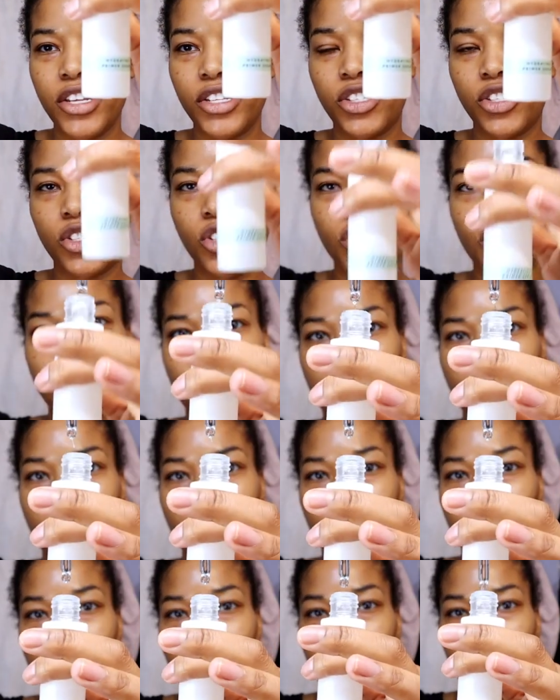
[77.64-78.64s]

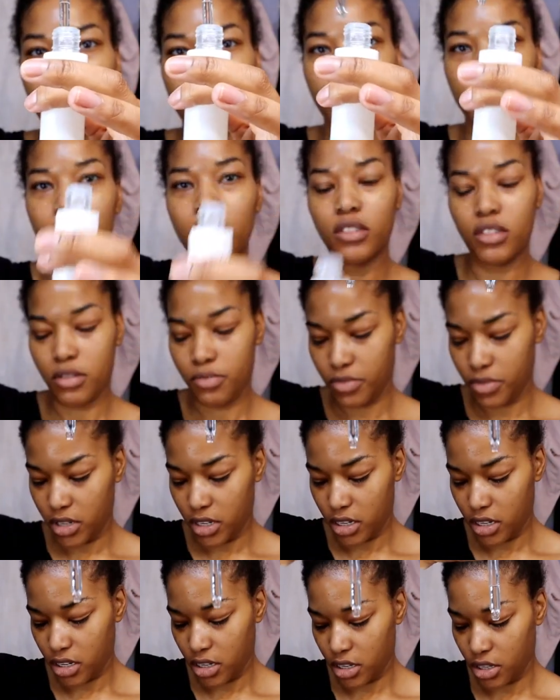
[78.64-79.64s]
So I'm
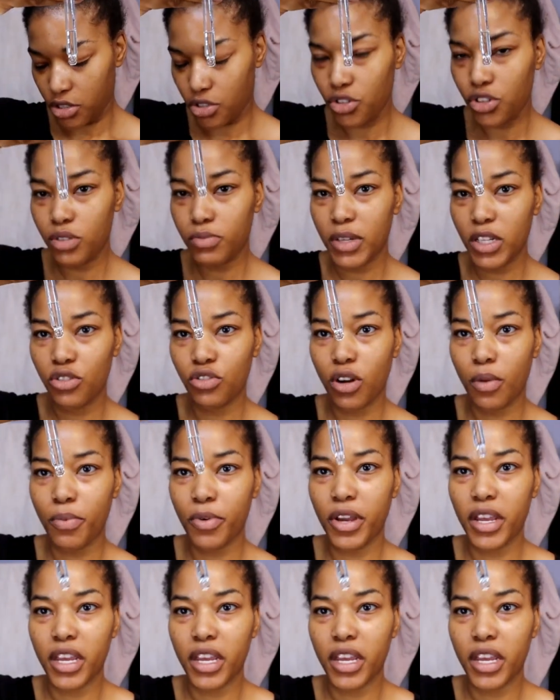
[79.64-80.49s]
going to use my dropper